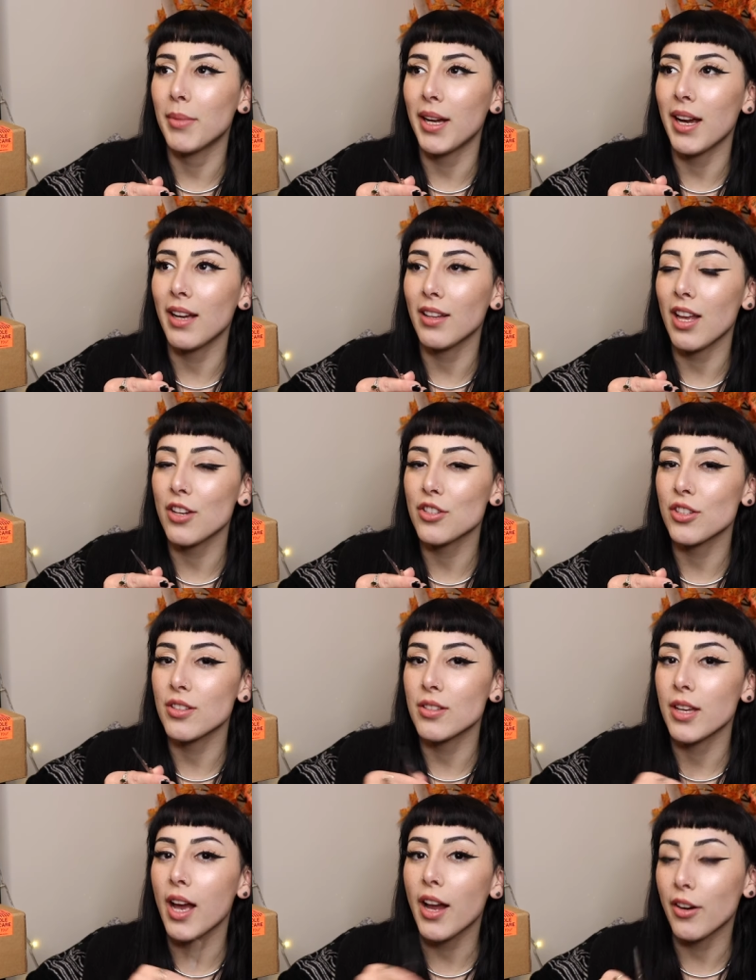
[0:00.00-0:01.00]
my
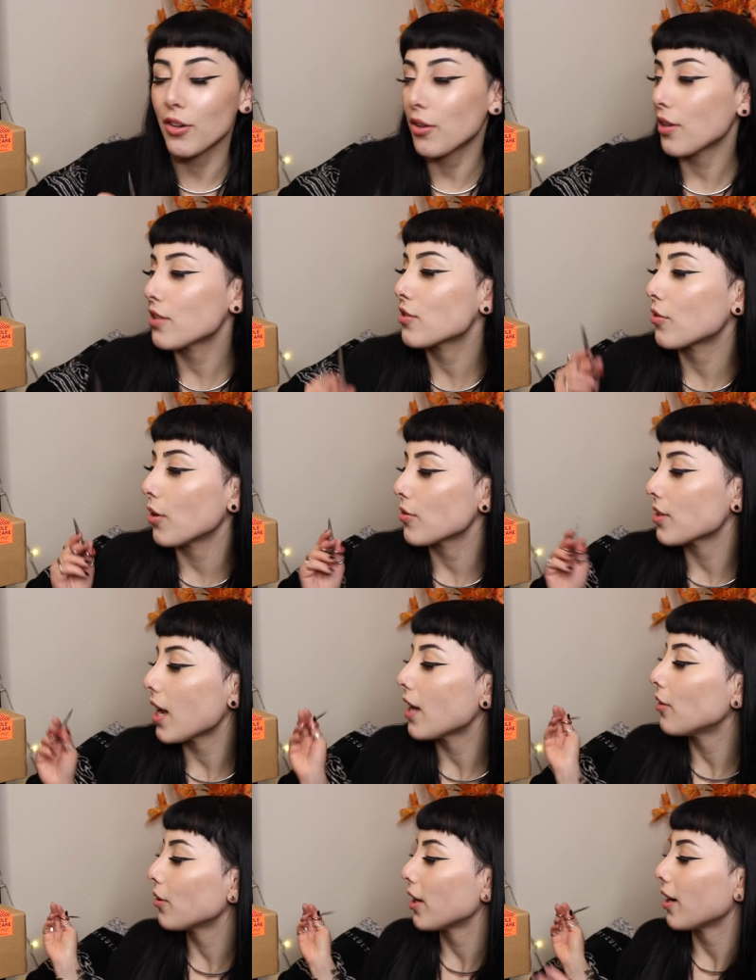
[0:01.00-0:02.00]
eyelashes. I don't know, that's gross.
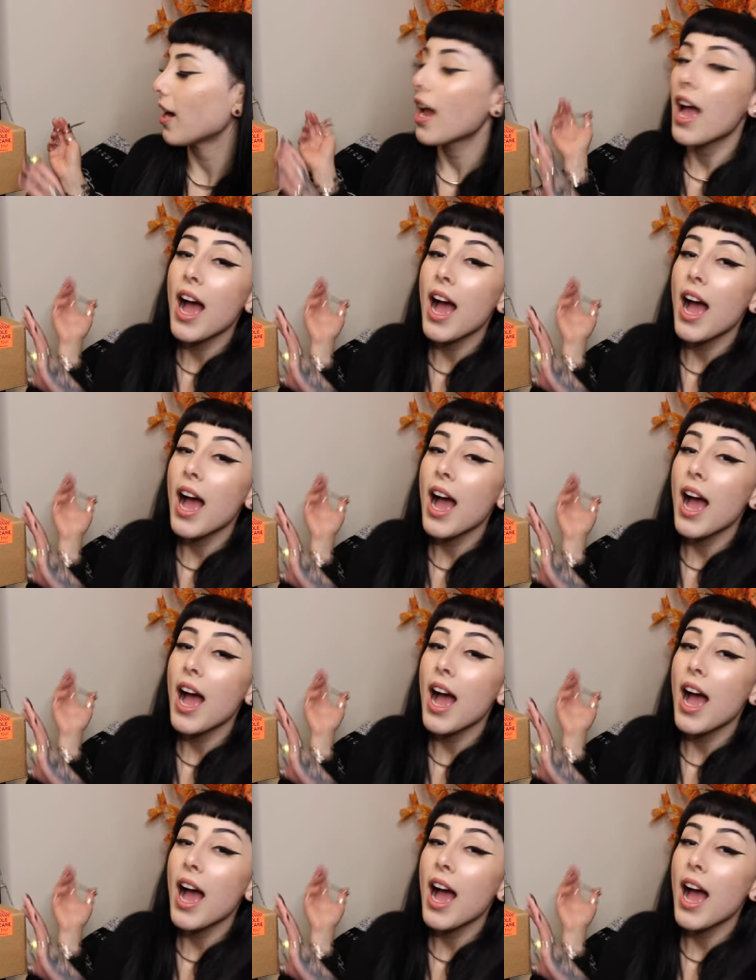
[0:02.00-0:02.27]
I don't care.